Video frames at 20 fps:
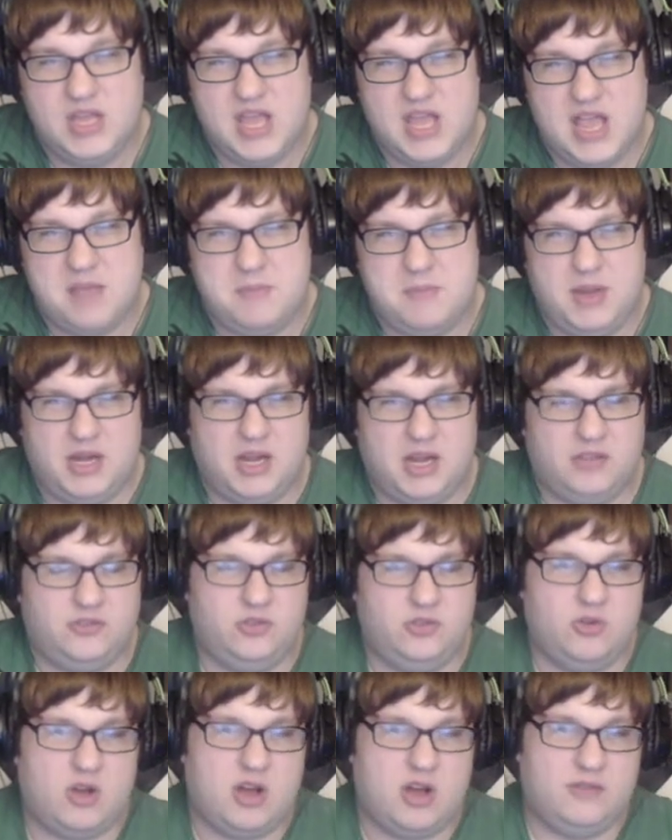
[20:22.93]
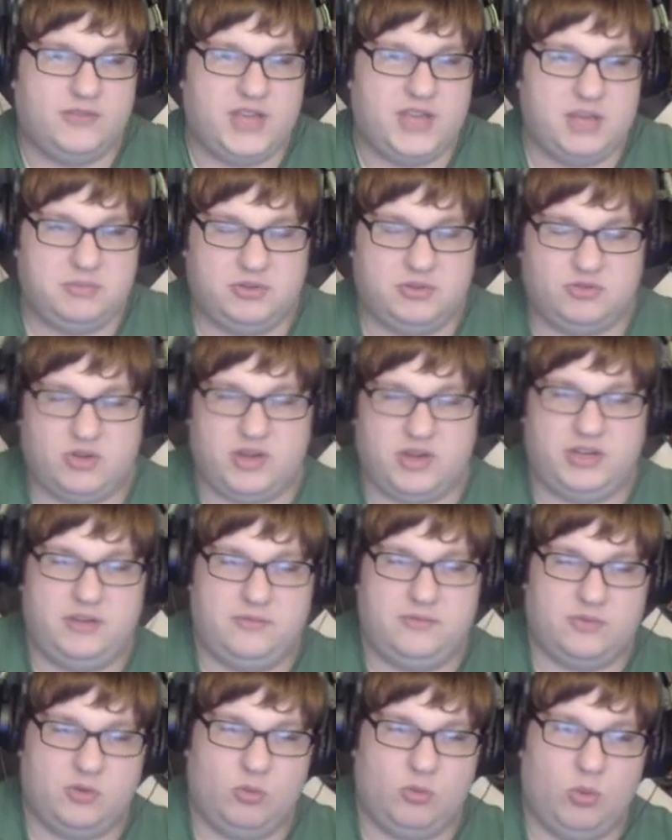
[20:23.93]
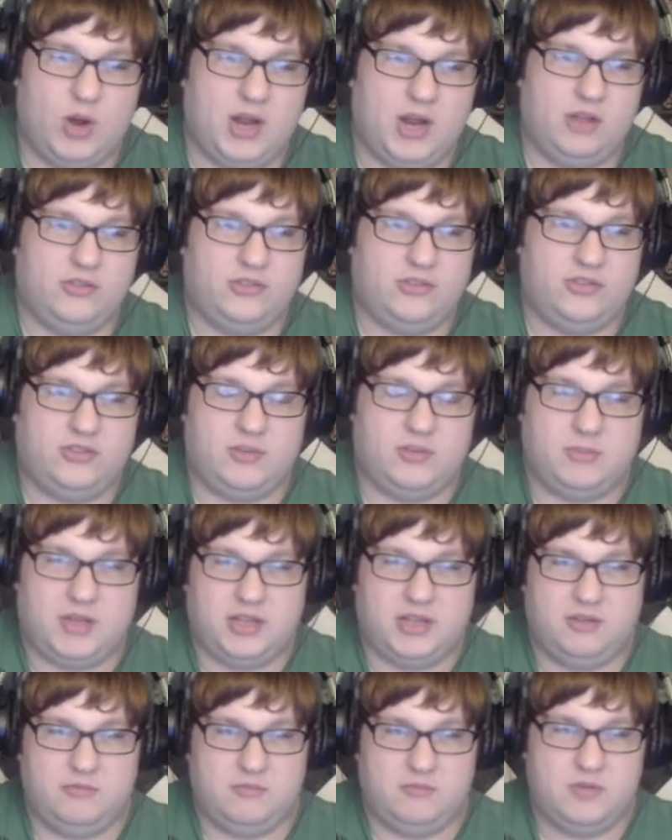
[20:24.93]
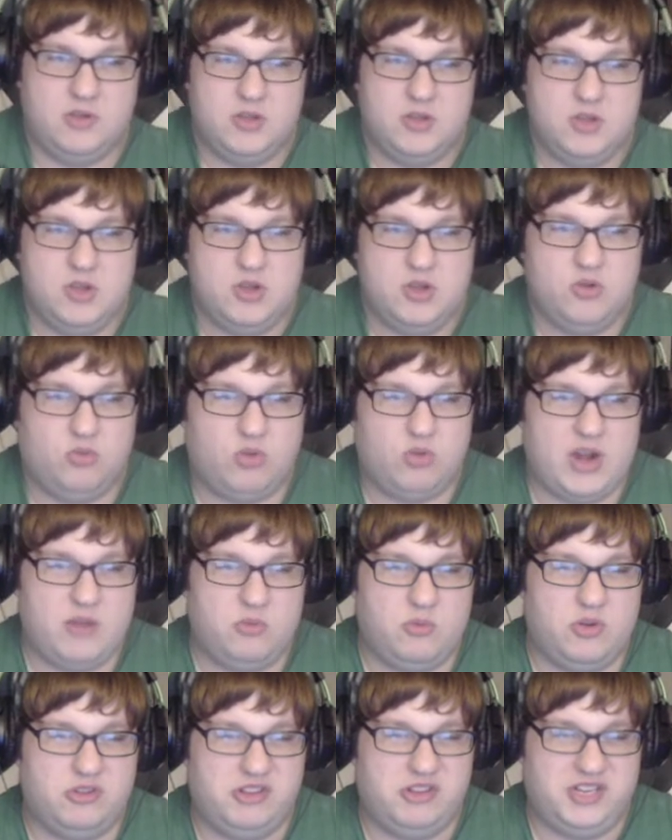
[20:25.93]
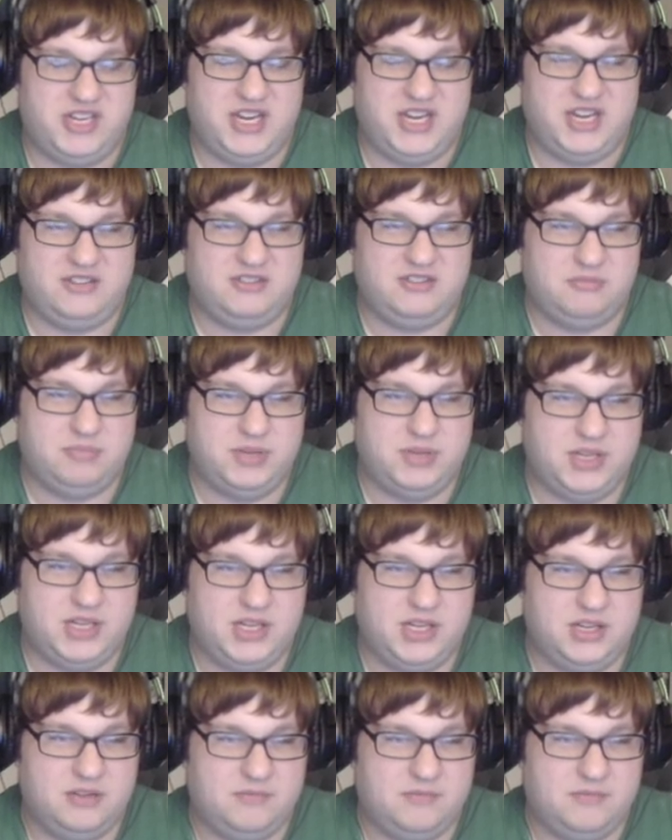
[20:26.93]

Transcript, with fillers: I may not do off-camera grinding for a while since I'm, like, right where I need to be.